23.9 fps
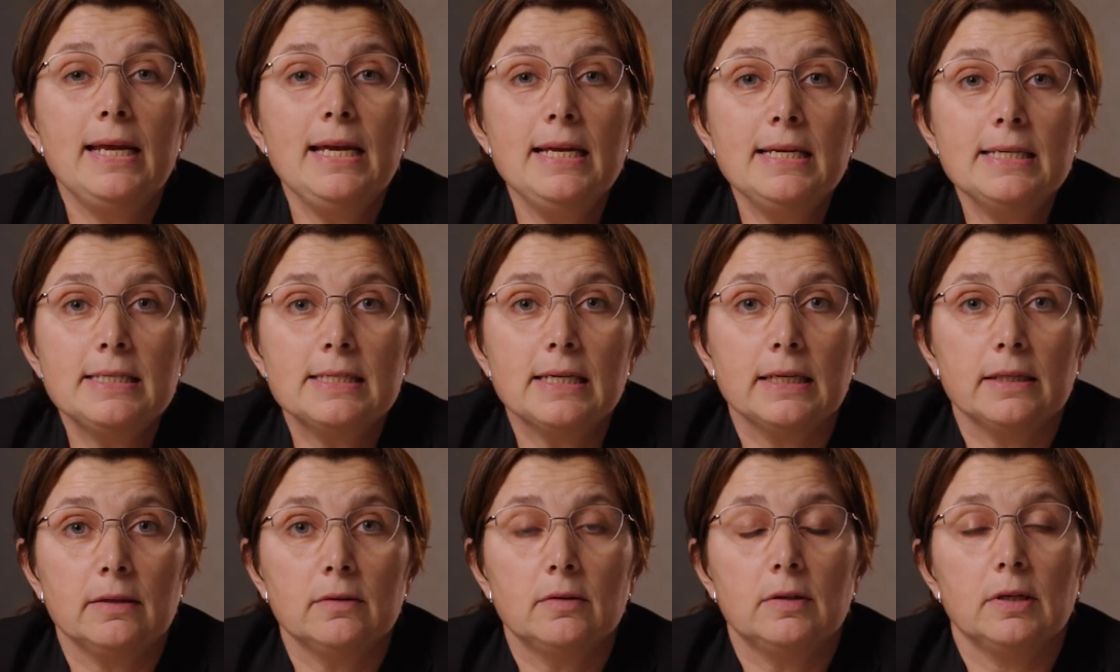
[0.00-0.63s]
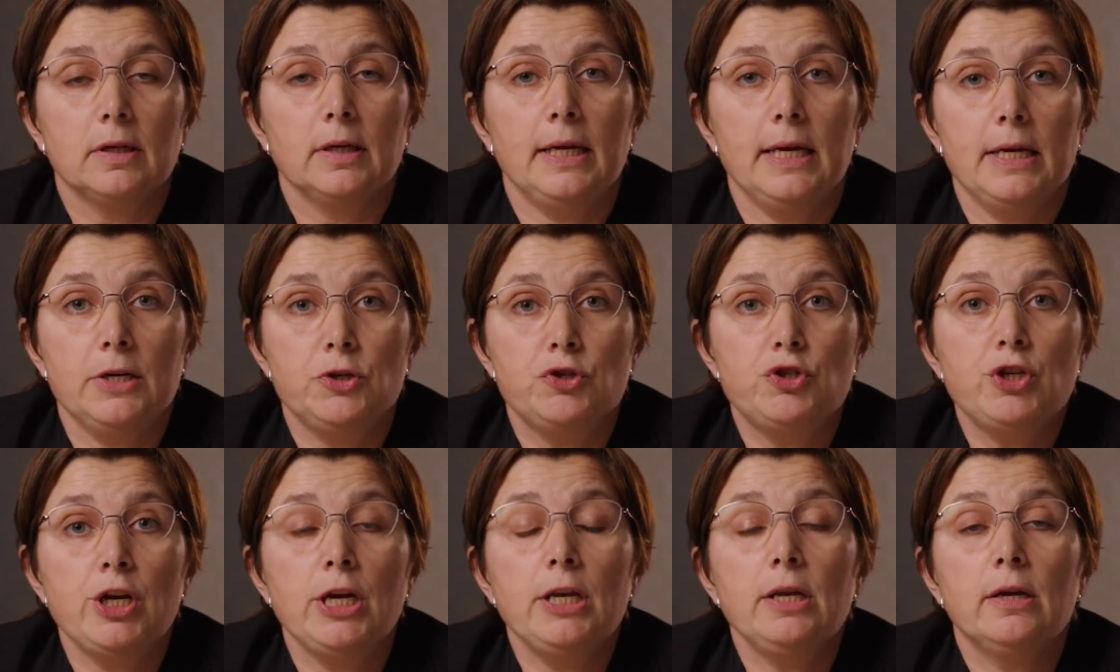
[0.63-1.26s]
isn't a
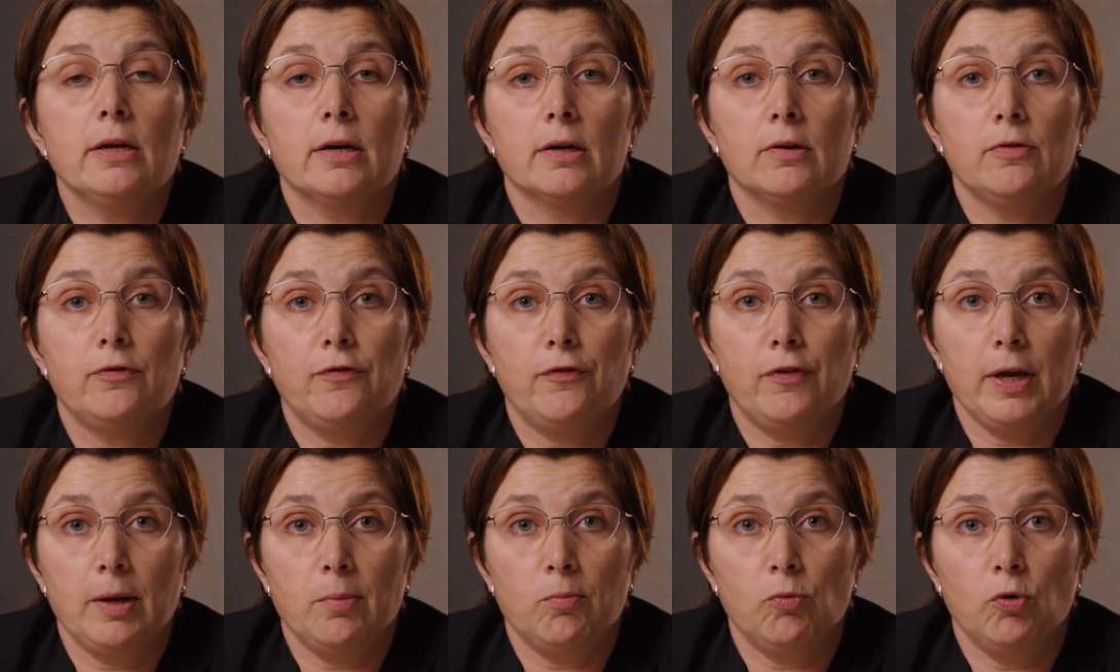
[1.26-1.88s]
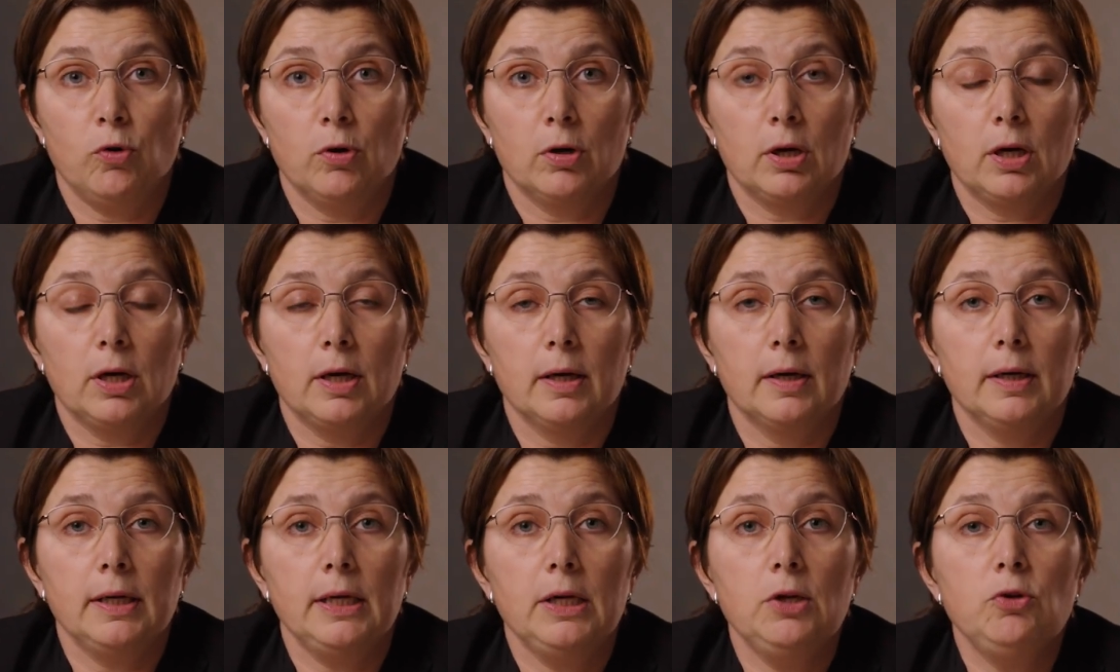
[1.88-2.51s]
general framework
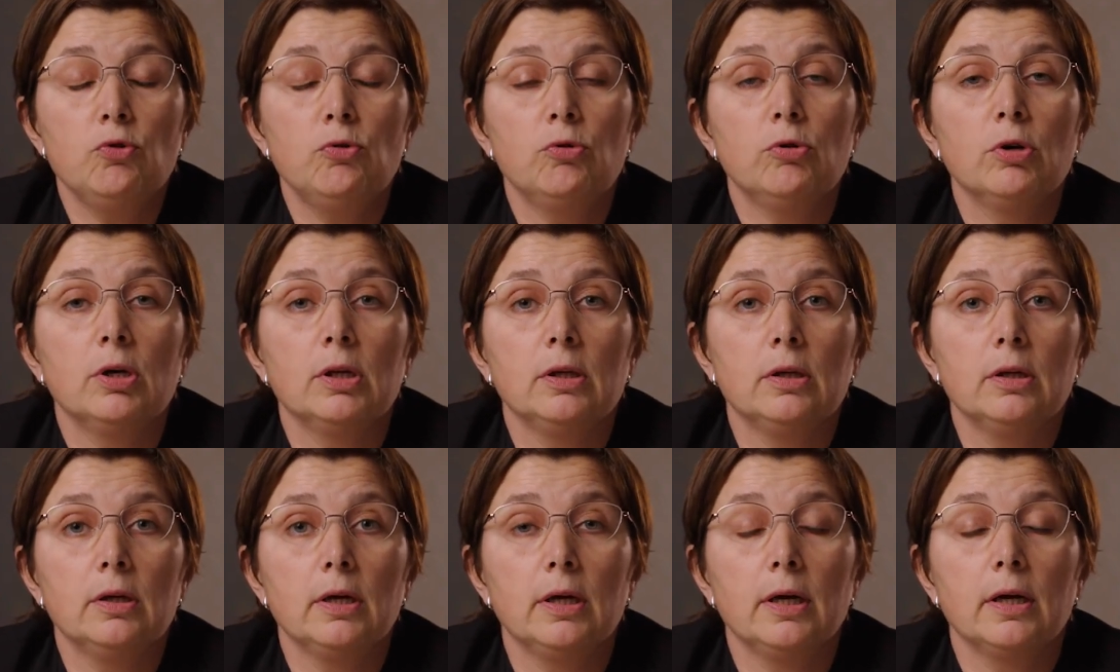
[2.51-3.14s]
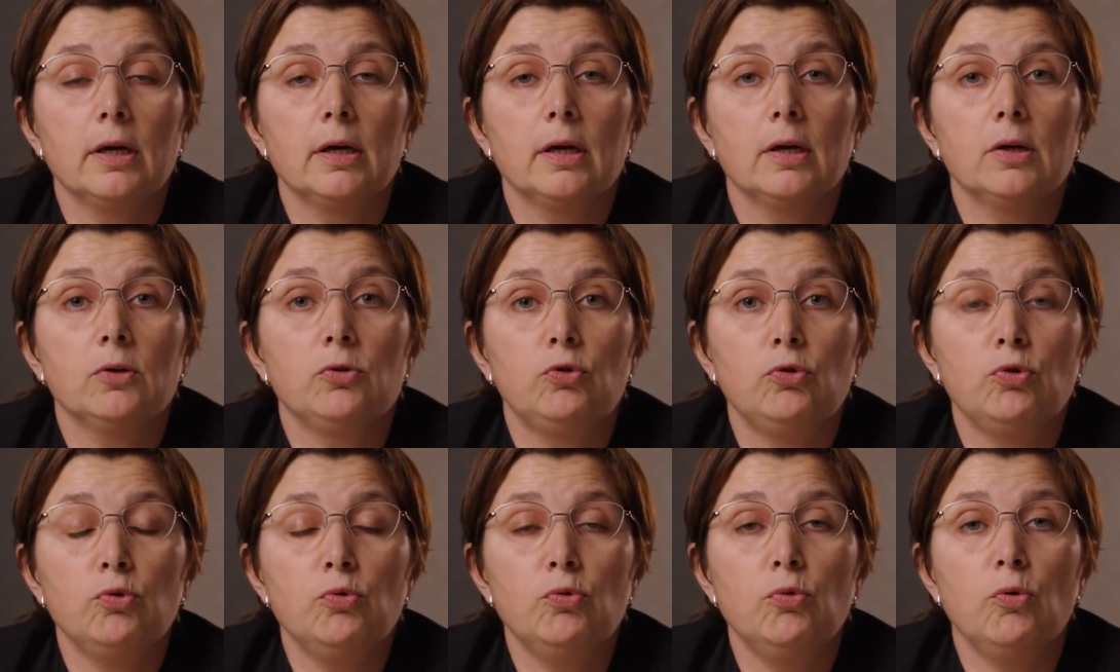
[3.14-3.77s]
in order
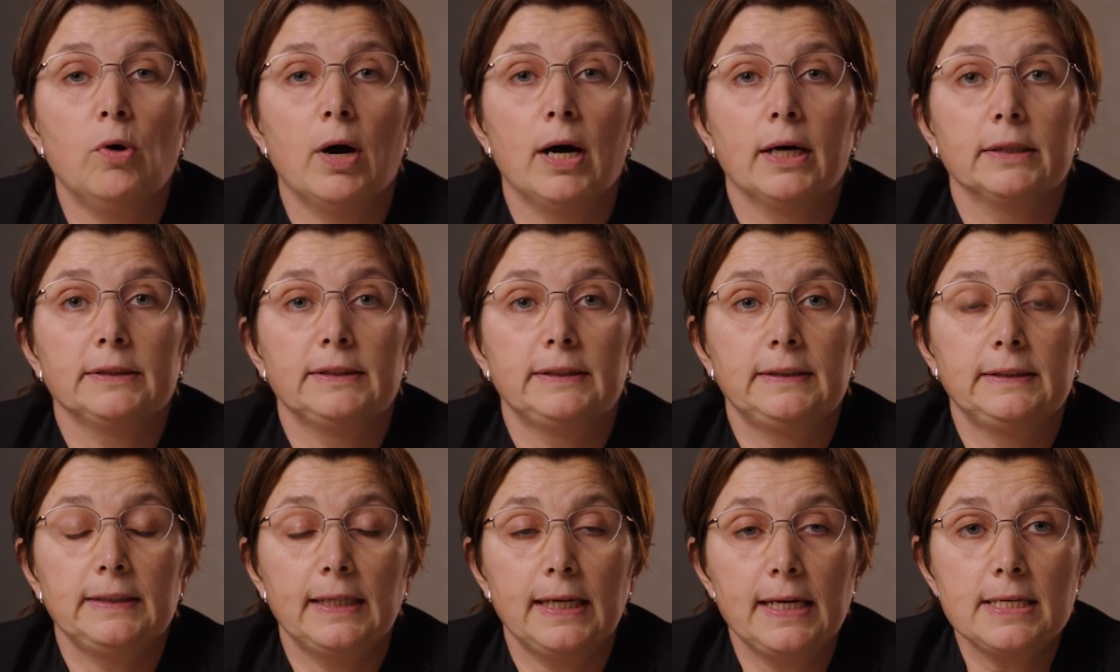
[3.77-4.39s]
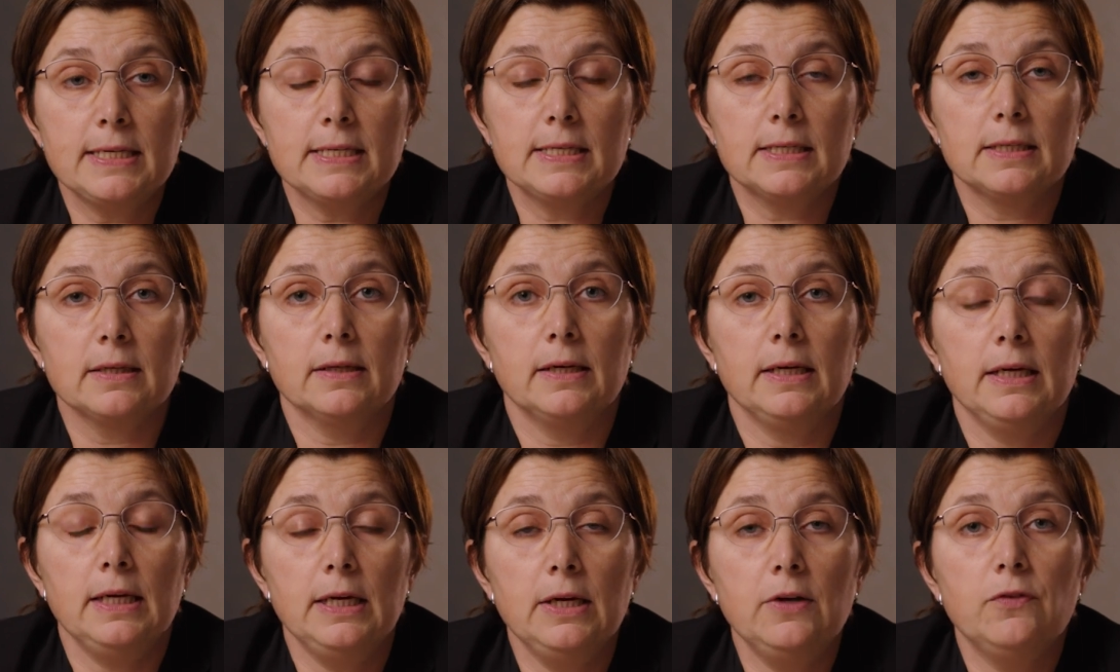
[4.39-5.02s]
to assess
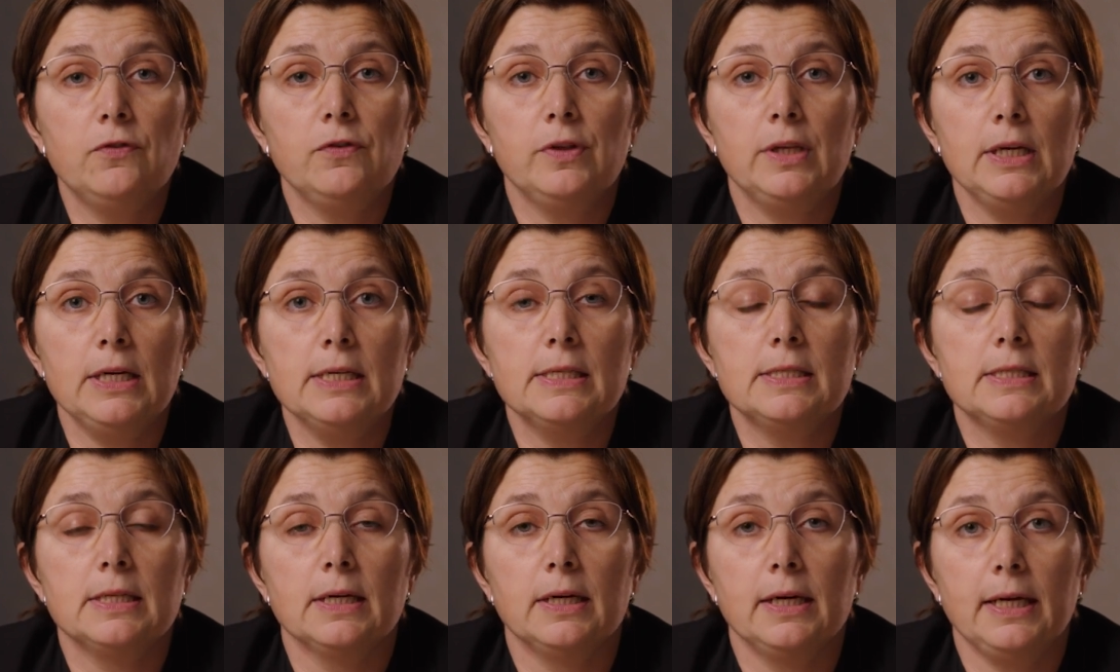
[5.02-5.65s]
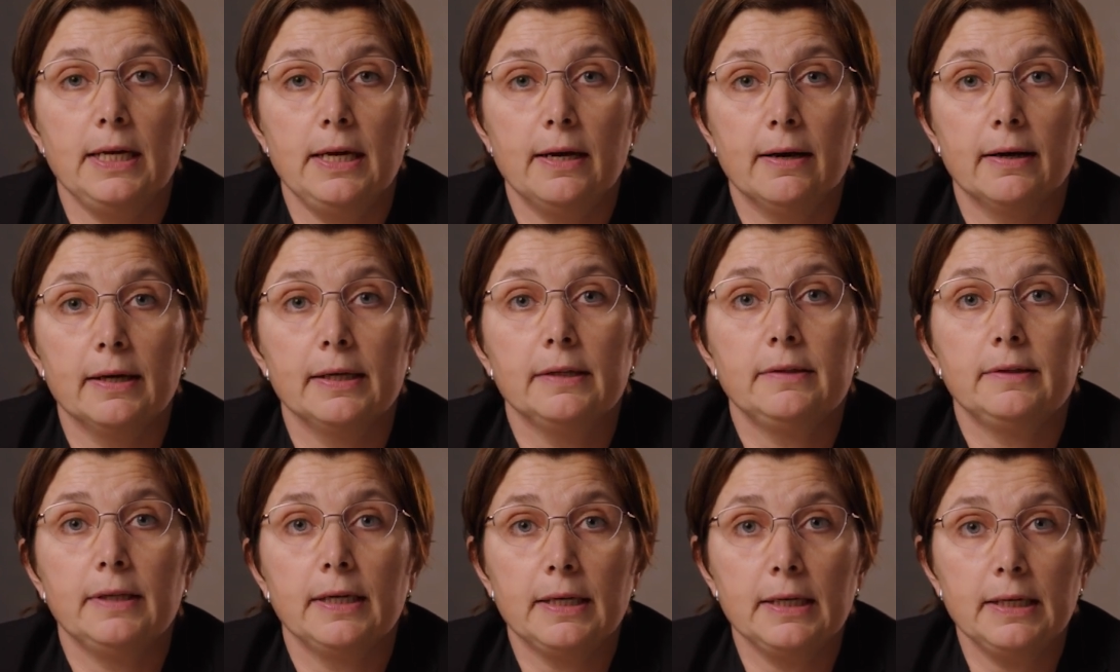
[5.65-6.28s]
if these
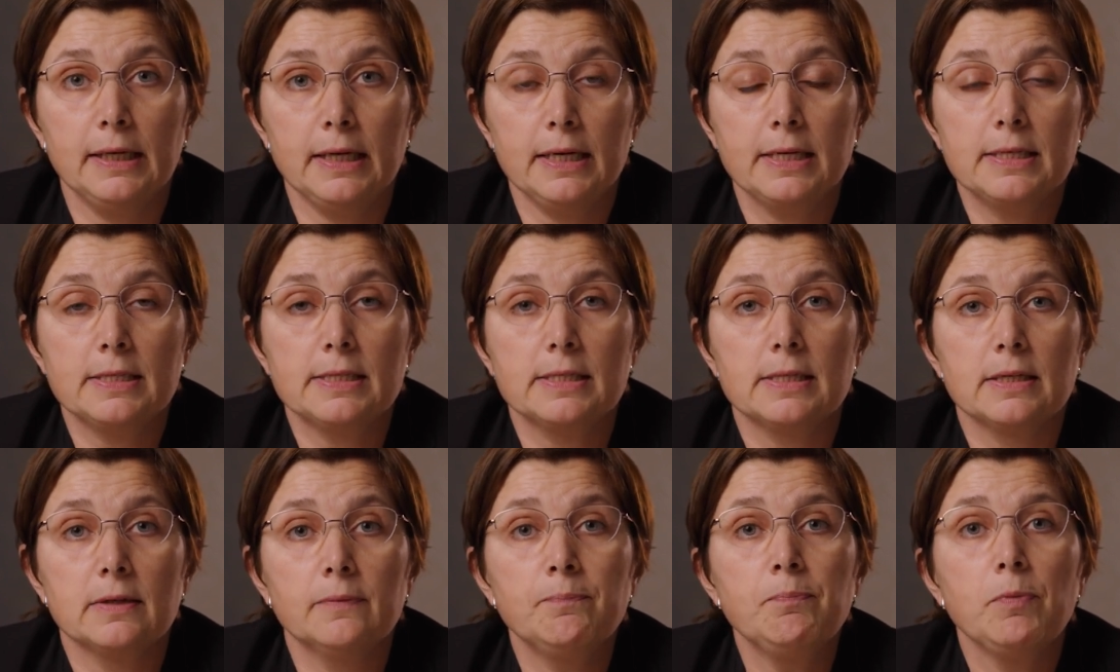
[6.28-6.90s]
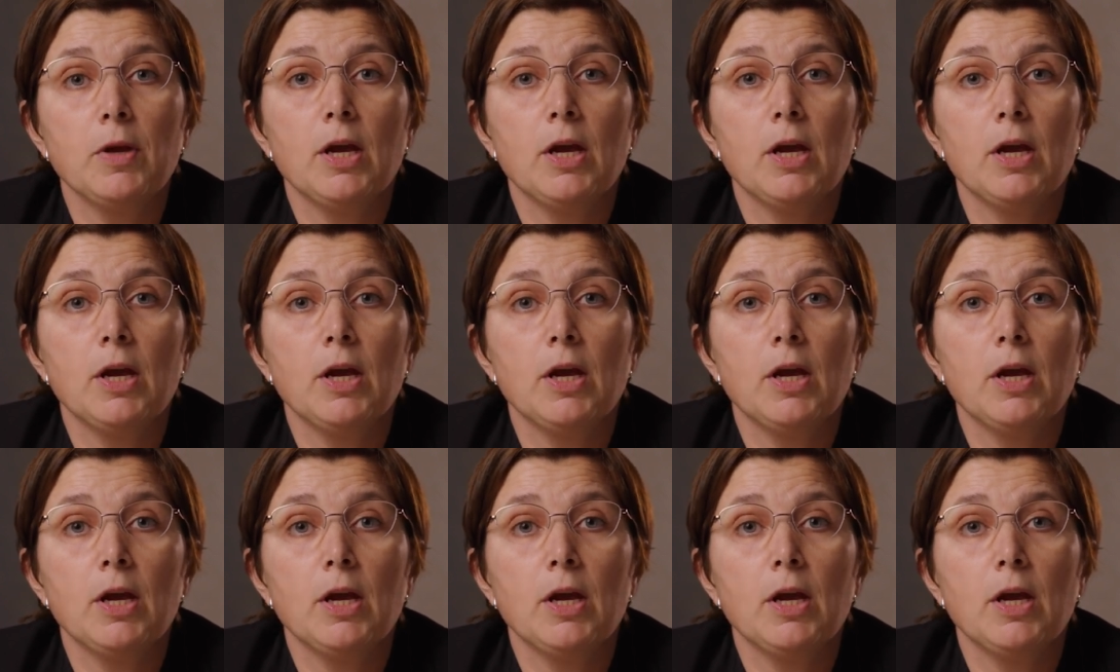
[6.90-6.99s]
AI techniques